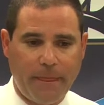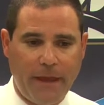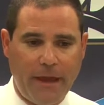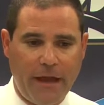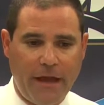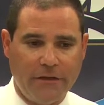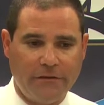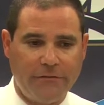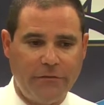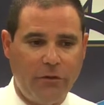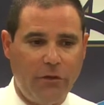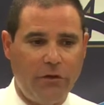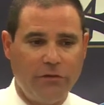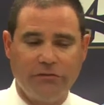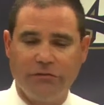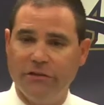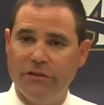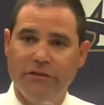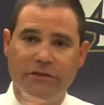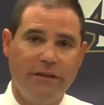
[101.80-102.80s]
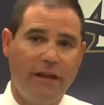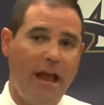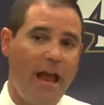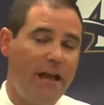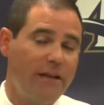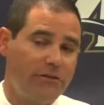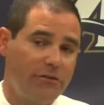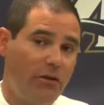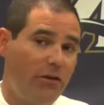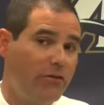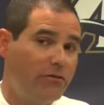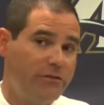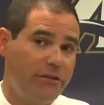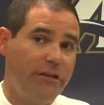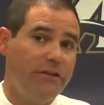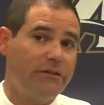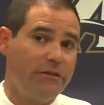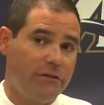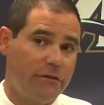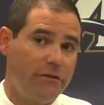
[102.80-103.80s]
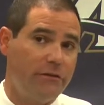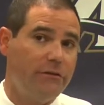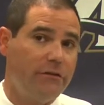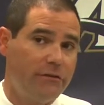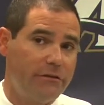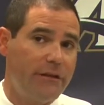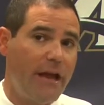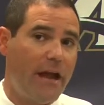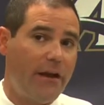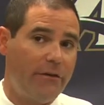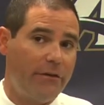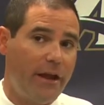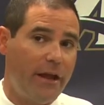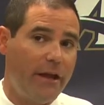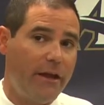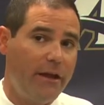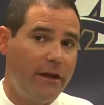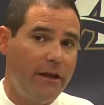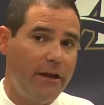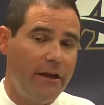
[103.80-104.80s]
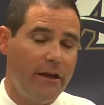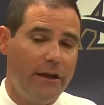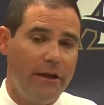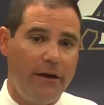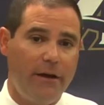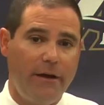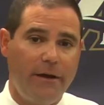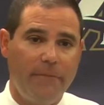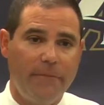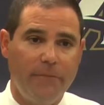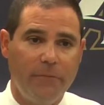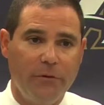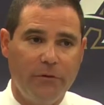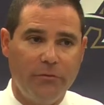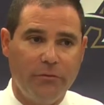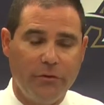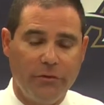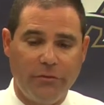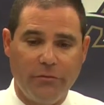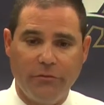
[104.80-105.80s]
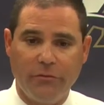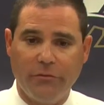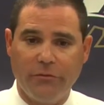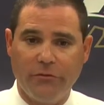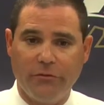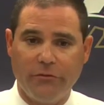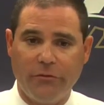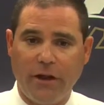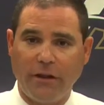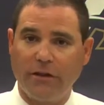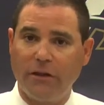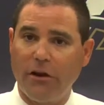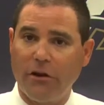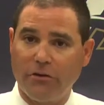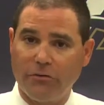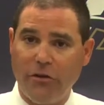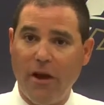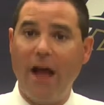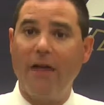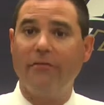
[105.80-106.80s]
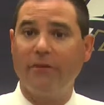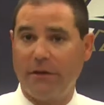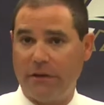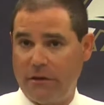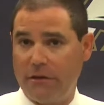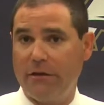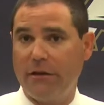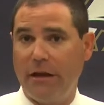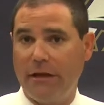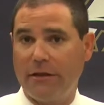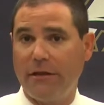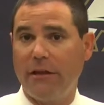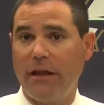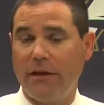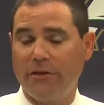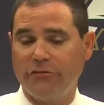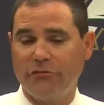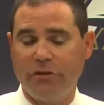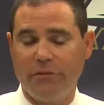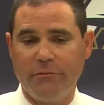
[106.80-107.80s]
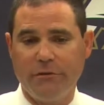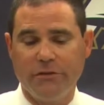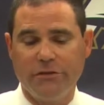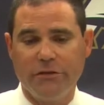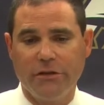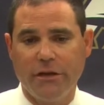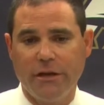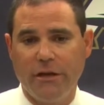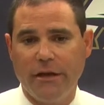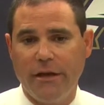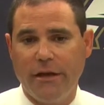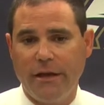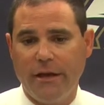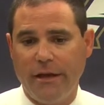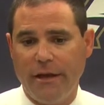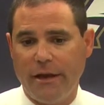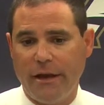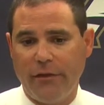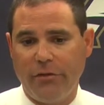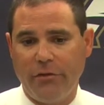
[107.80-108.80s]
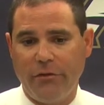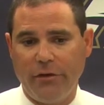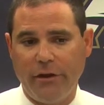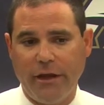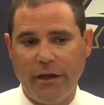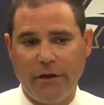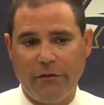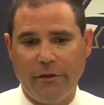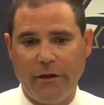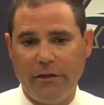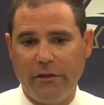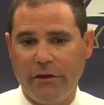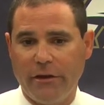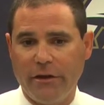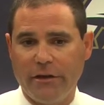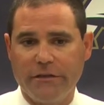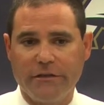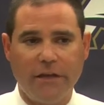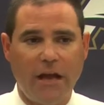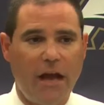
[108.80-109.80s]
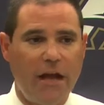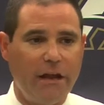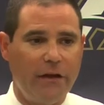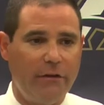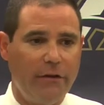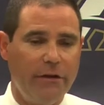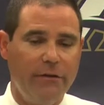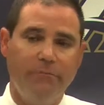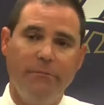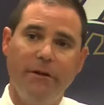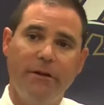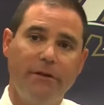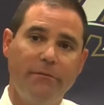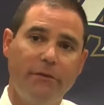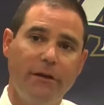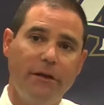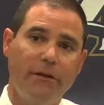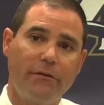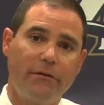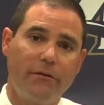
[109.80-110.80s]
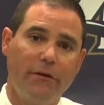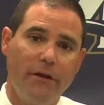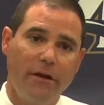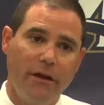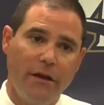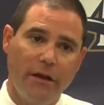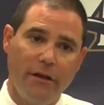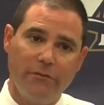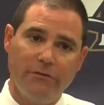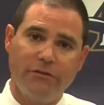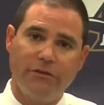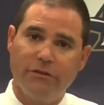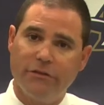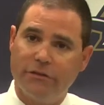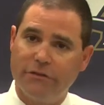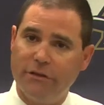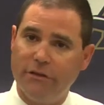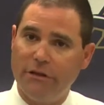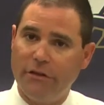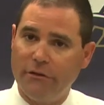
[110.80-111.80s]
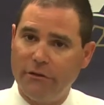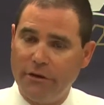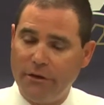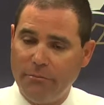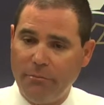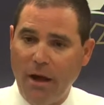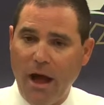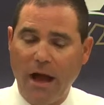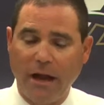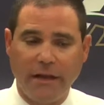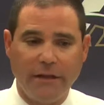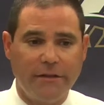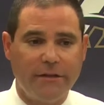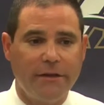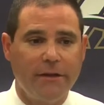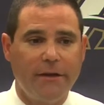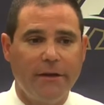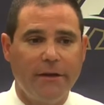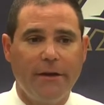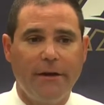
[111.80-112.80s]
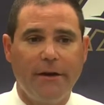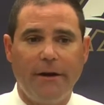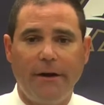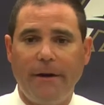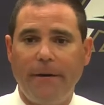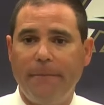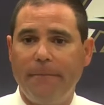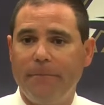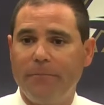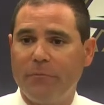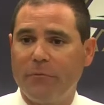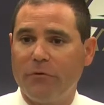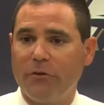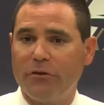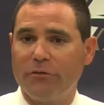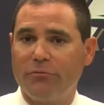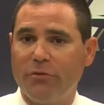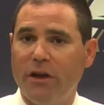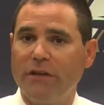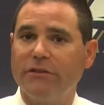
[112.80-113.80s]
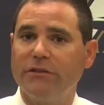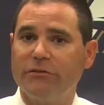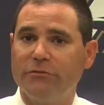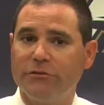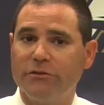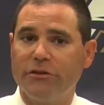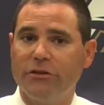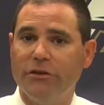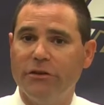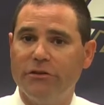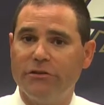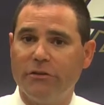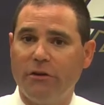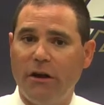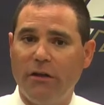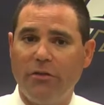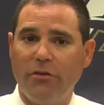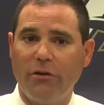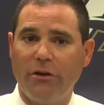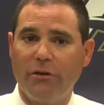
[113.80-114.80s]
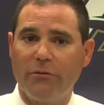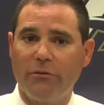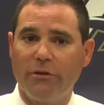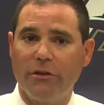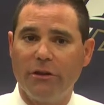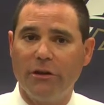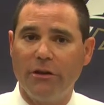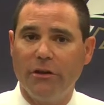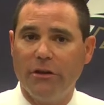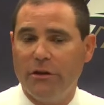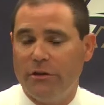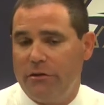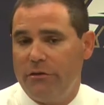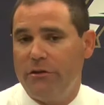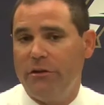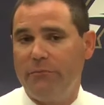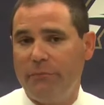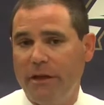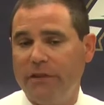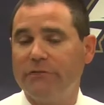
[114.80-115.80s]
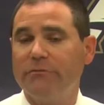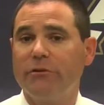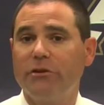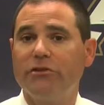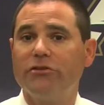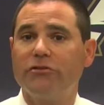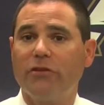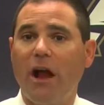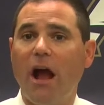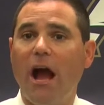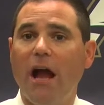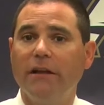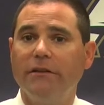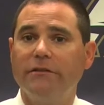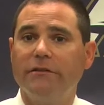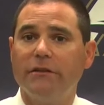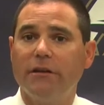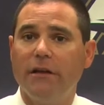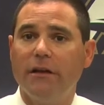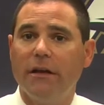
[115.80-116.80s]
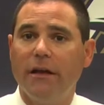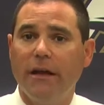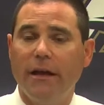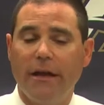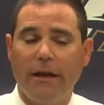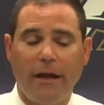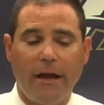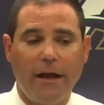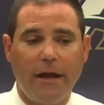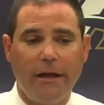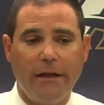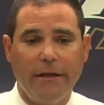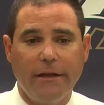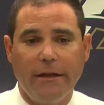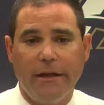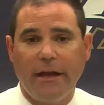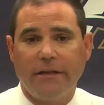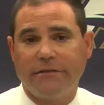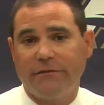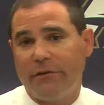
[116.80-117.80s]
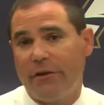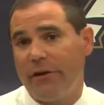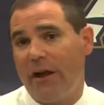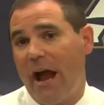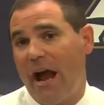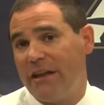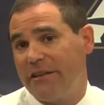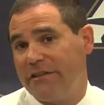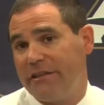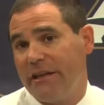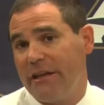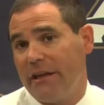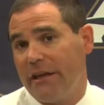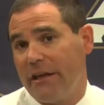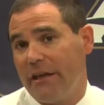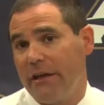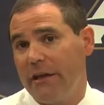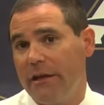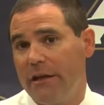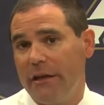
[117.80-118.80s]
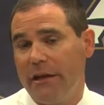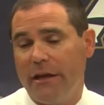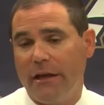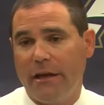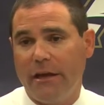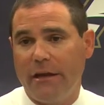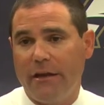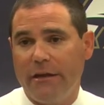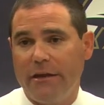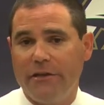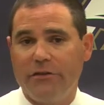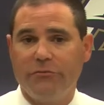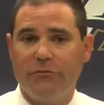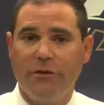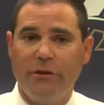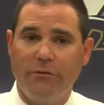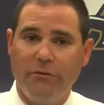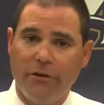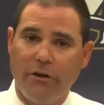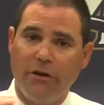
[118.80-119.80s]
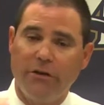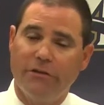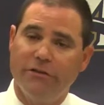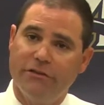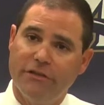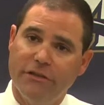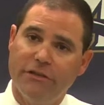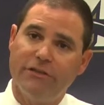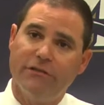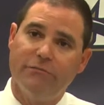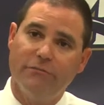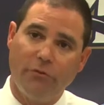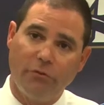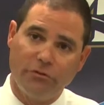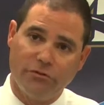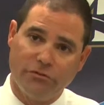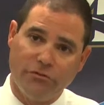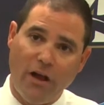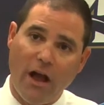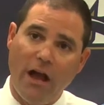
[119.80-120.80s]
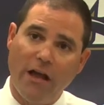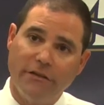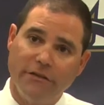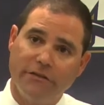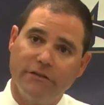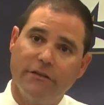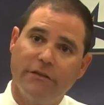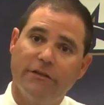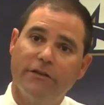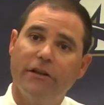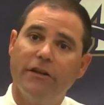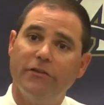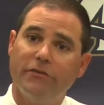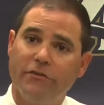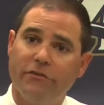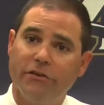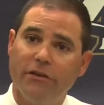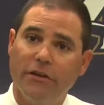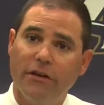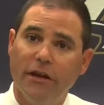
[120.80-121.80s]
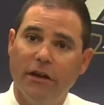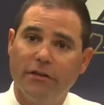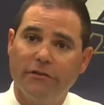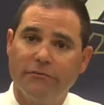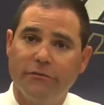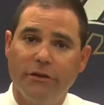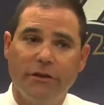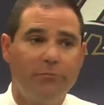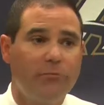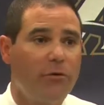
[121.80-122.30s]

as flawlessly as he has all season Saturday, with directing our traffic at the line of scrimmage. And I thought he had a great look in his eye and a great demeanor. He was in the pocket. So his presence was good. So I thought he really made some good strides. And he has a very high ceiling. And each week we ought to see some more strides continuously as we can